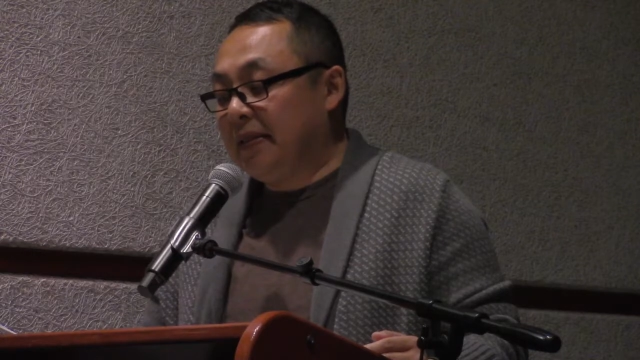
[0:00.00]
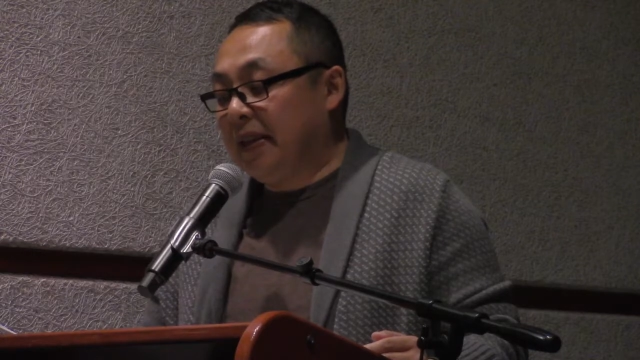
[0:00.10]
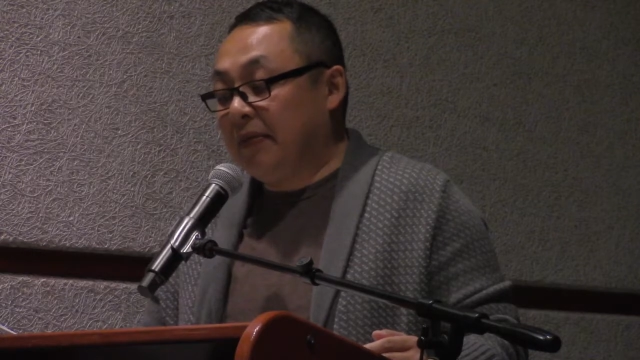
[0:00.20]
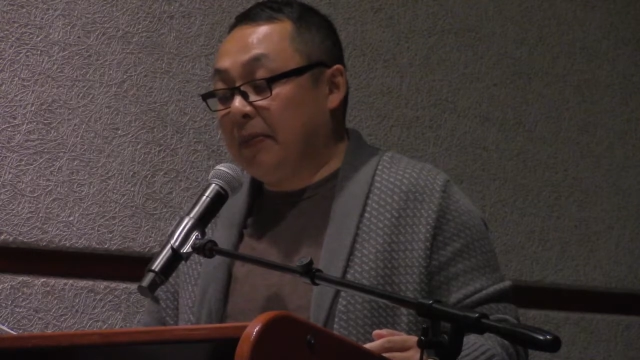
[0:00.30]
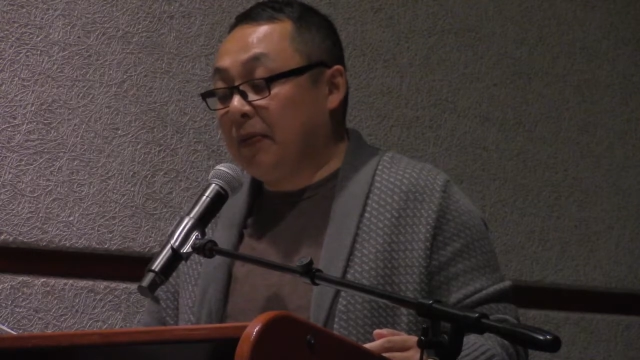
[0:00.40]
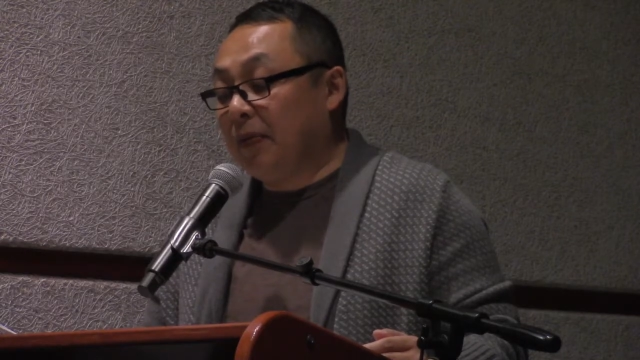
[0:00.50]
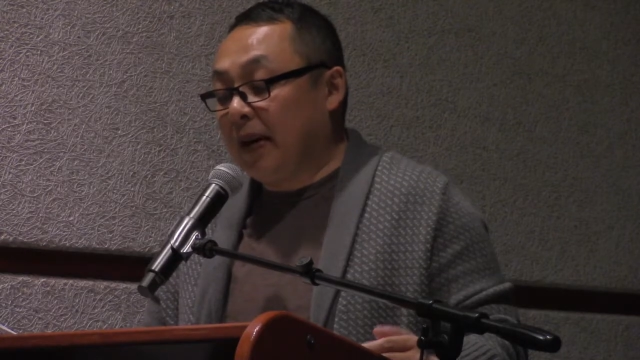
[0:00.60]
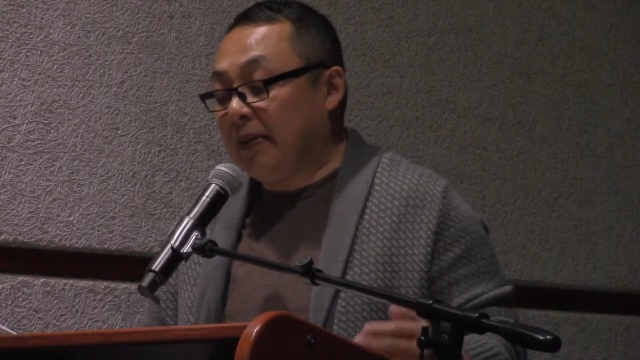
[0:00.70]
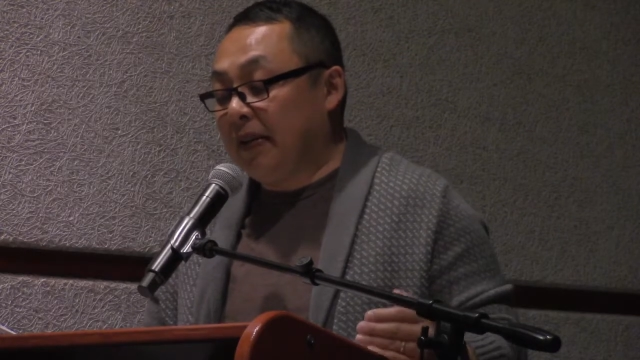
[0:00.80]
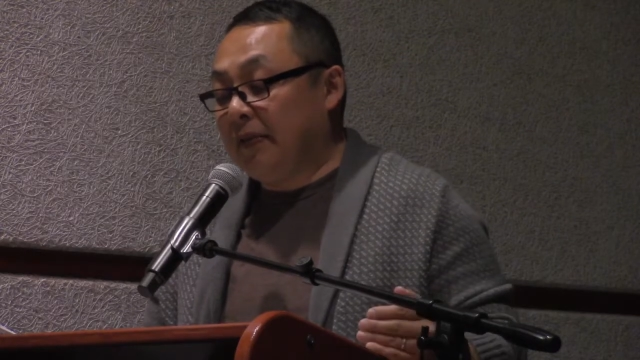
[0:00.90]
even before
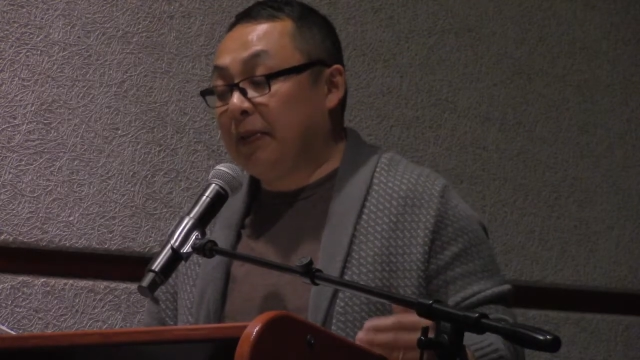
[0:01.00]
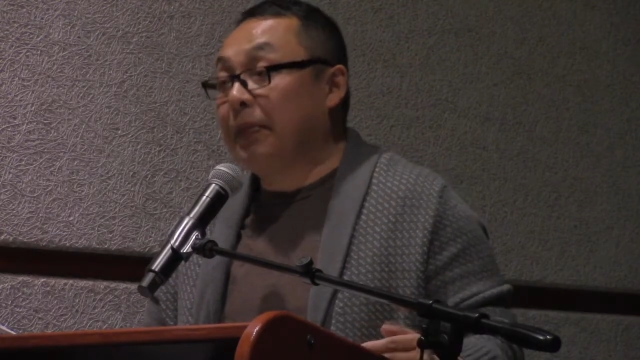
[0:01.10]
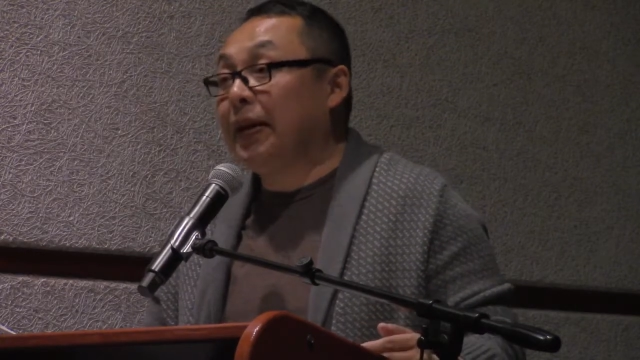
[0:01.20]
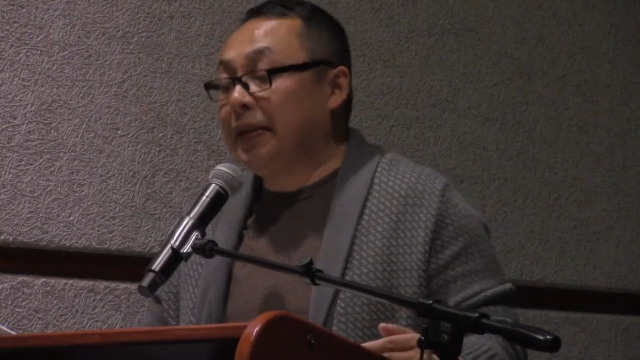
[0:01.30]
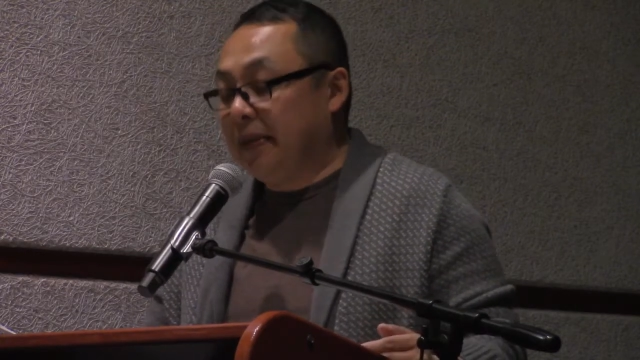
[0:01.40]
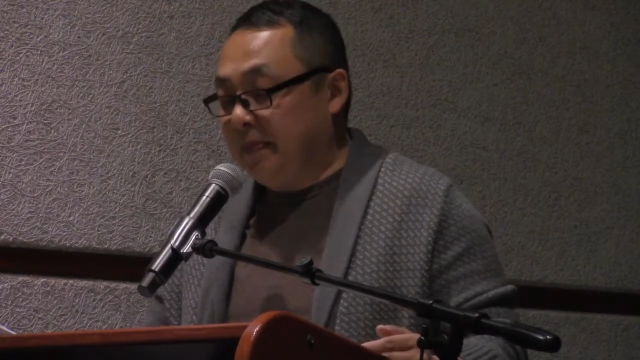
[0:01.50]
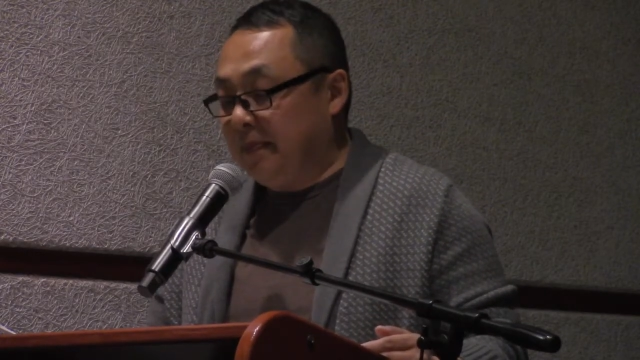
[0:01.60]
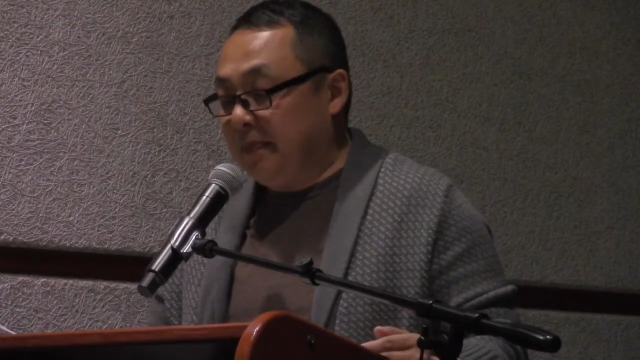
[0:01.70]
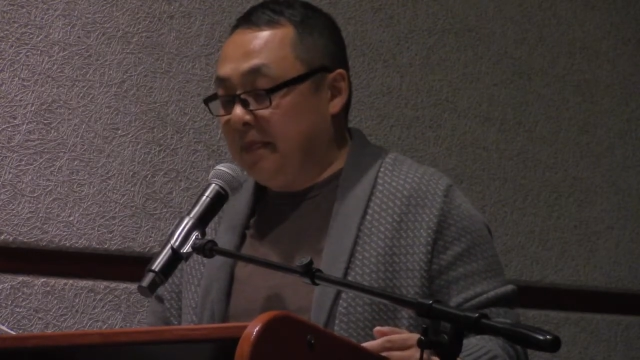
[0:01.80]
I'd ever met him.